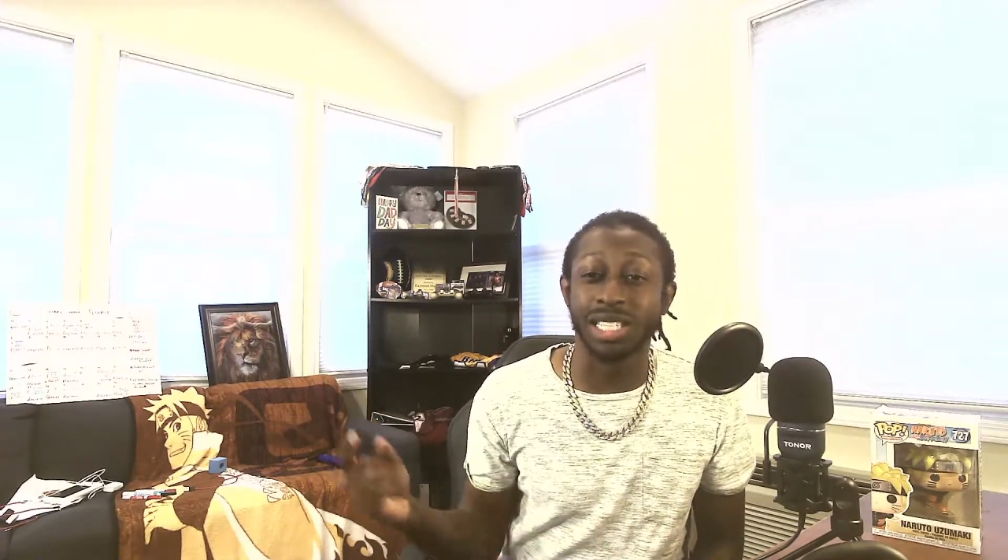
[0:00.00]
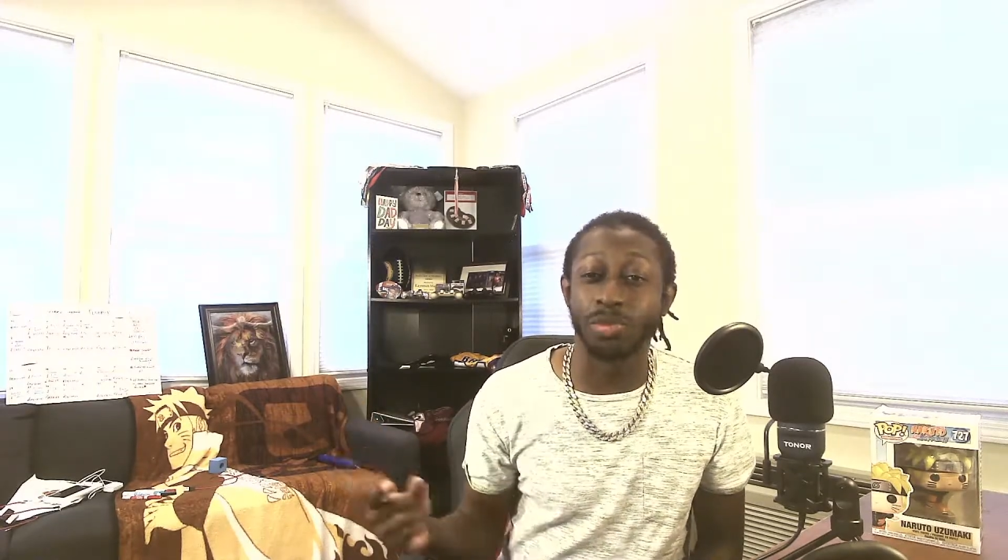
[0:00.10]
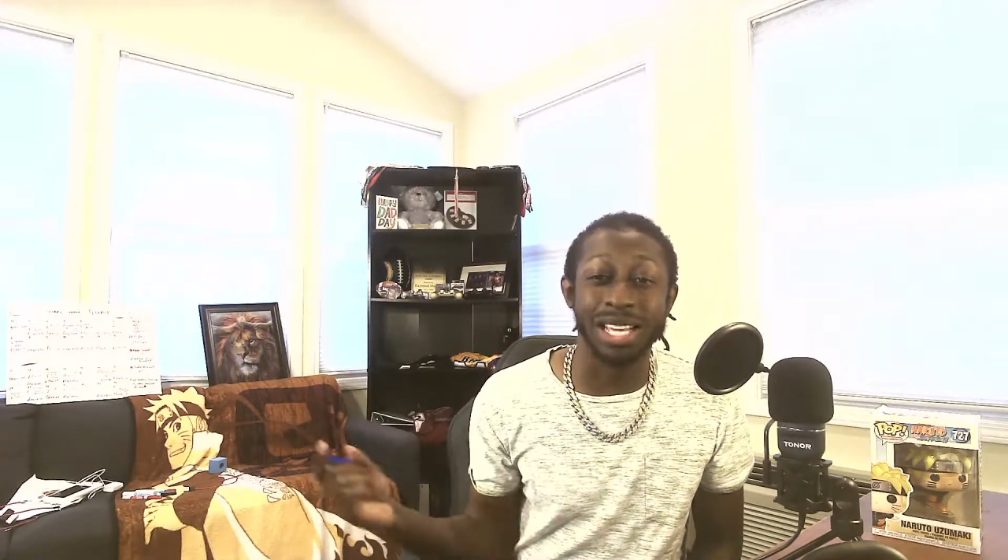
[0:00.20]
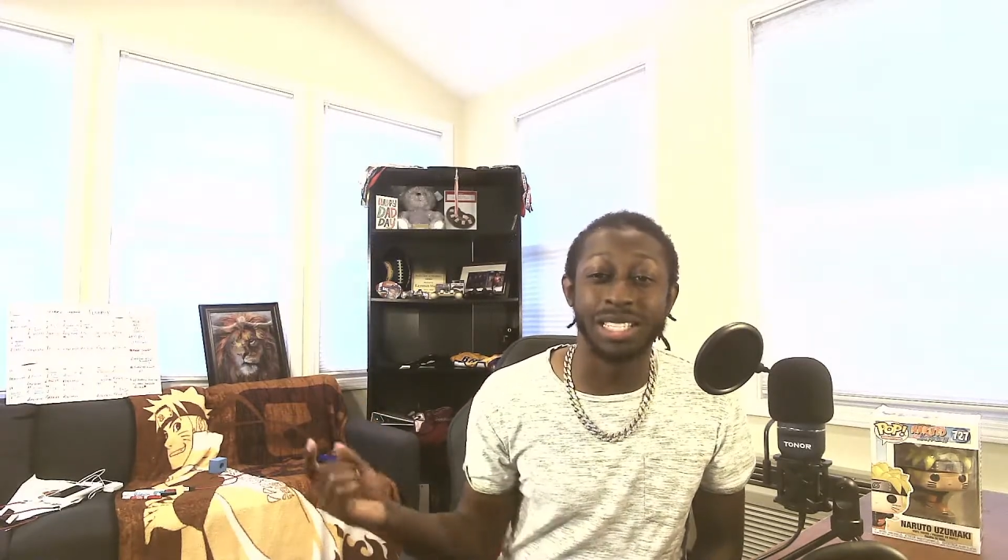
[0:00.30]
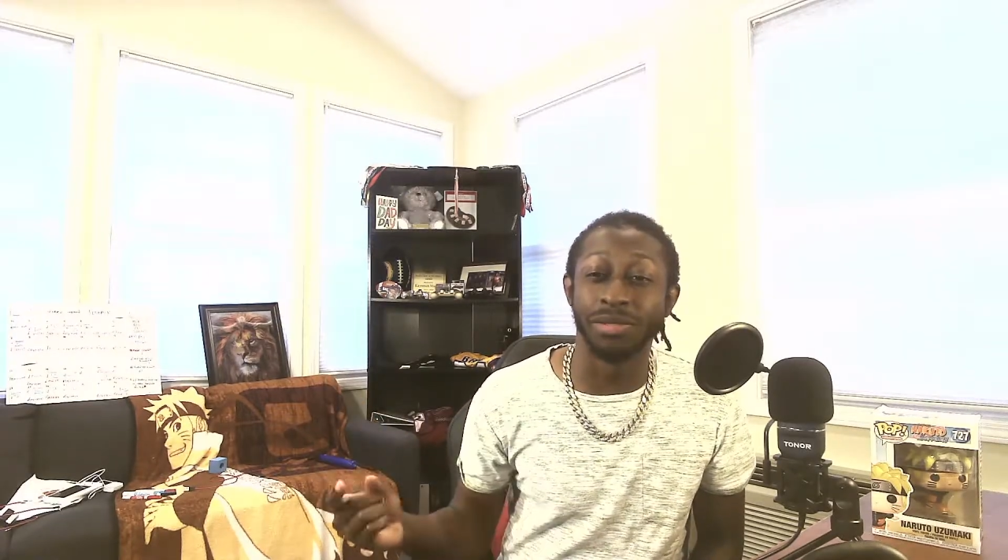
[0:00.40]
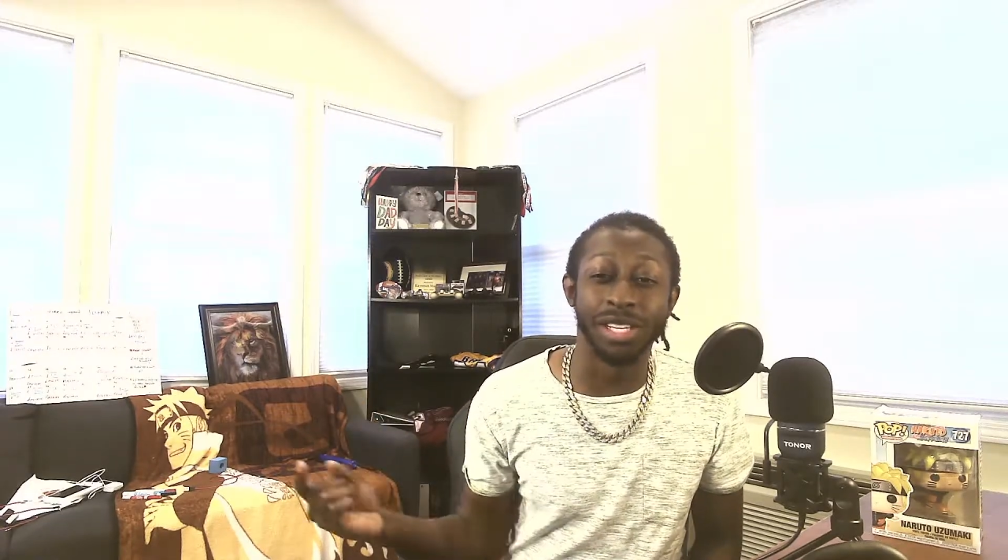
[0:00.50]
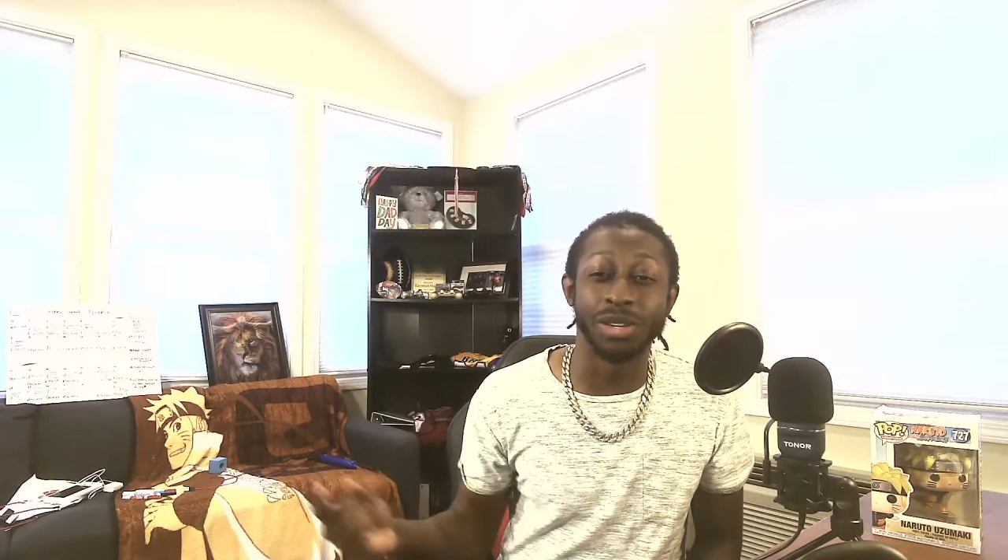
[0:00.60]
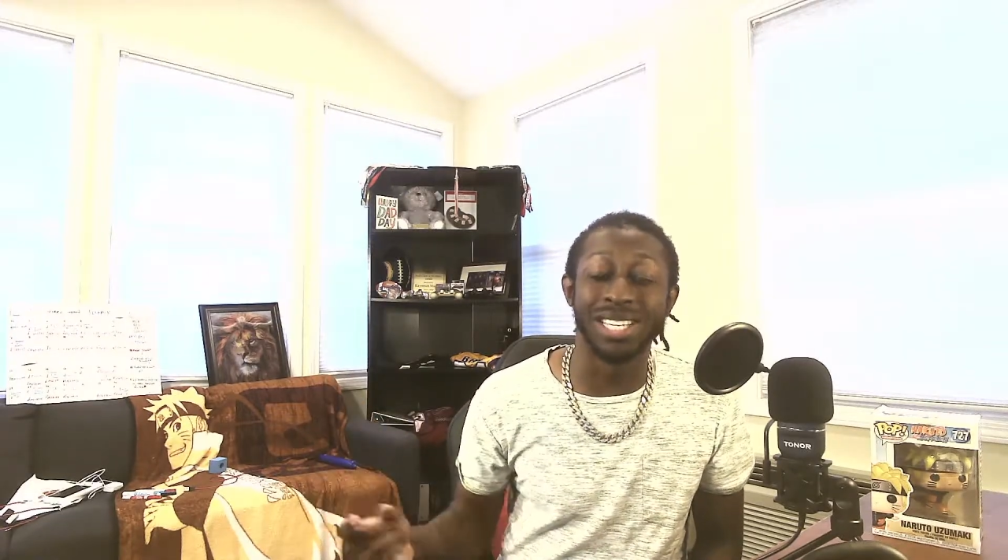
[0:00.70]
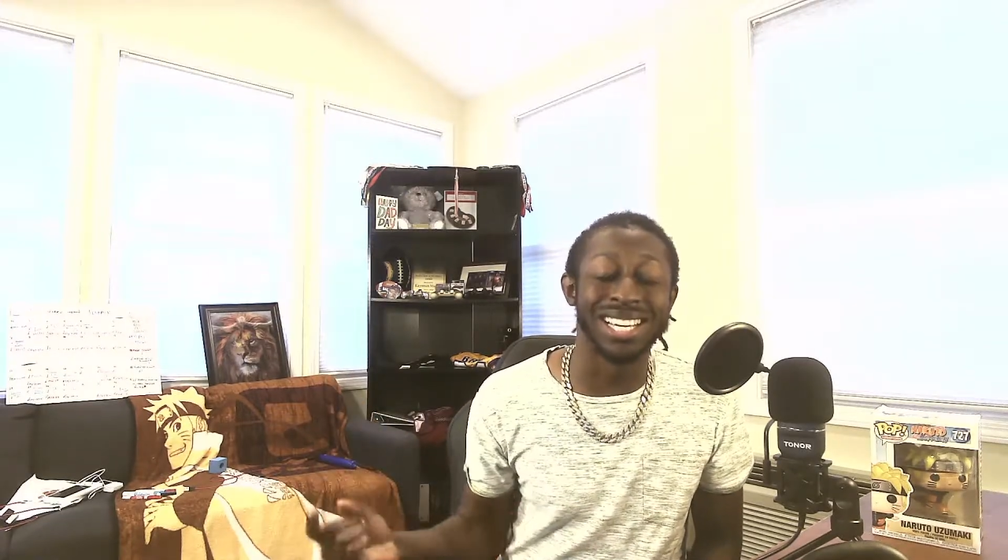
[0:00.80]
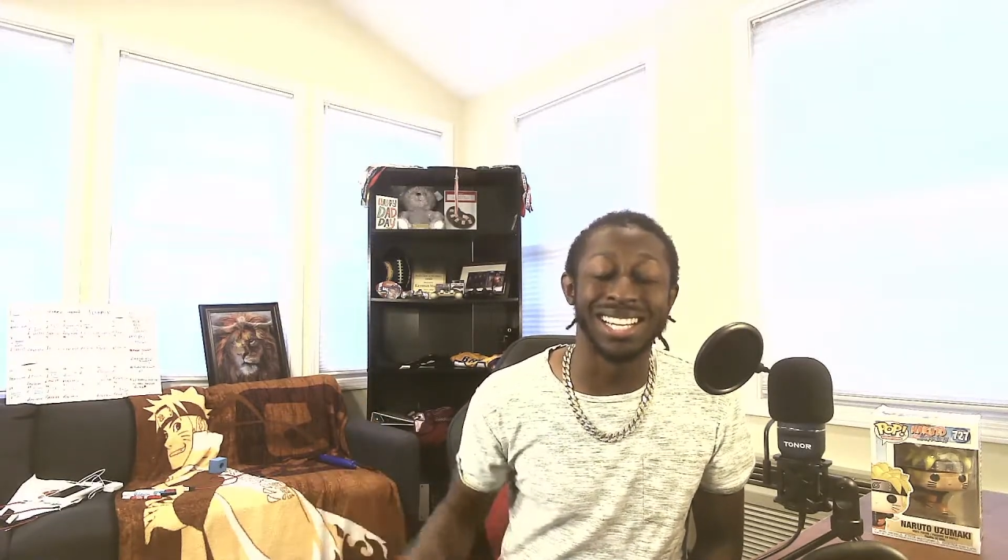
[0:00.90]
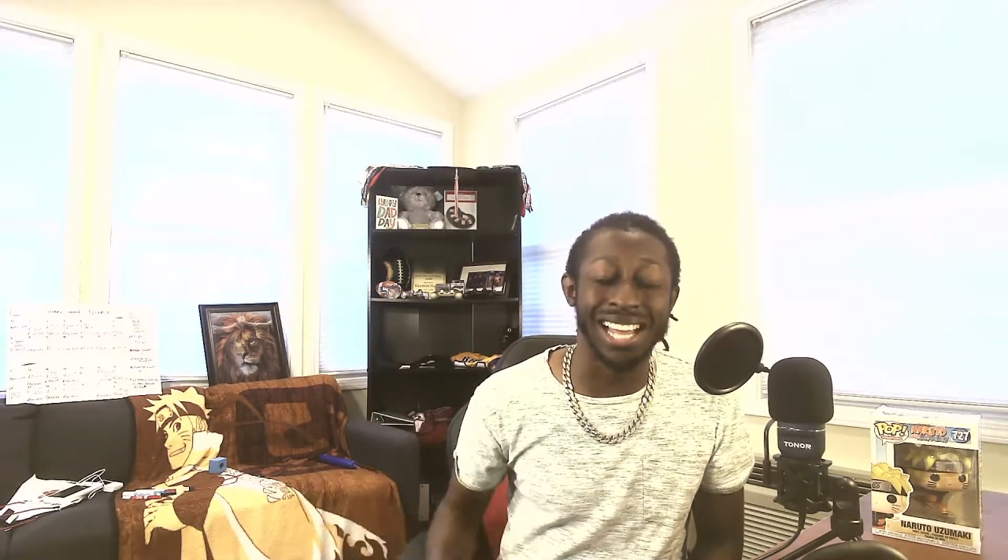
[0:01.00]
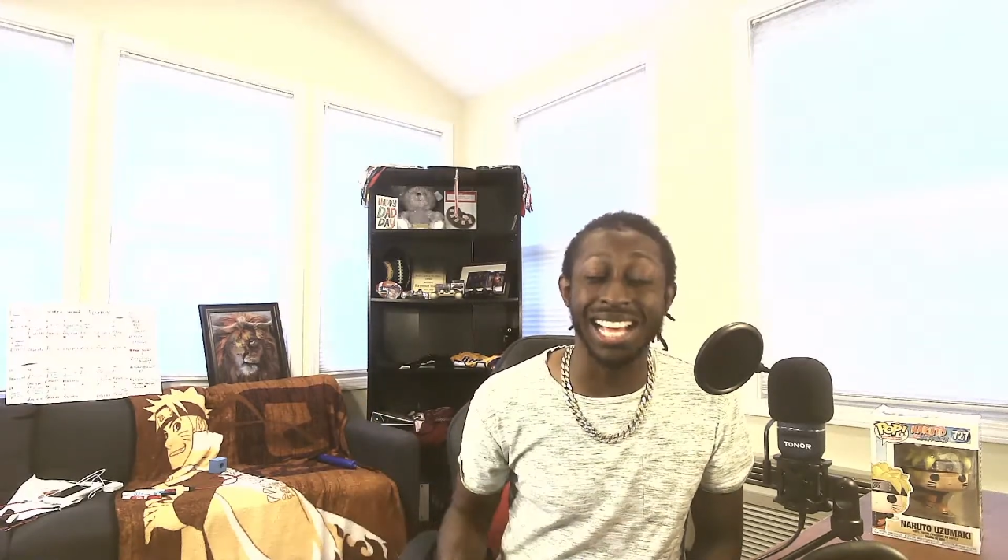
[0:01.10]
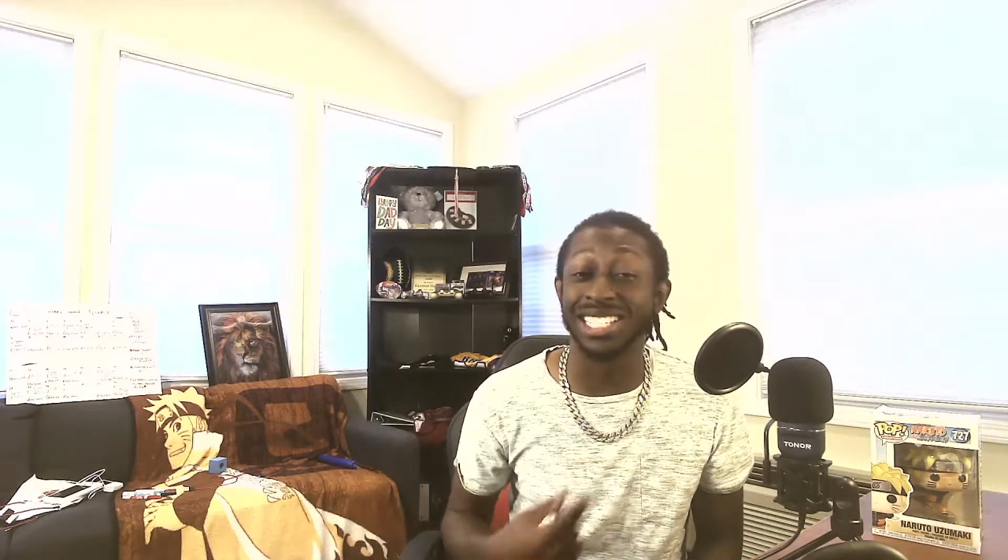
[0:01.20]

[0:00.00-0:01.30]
spicy videos in class.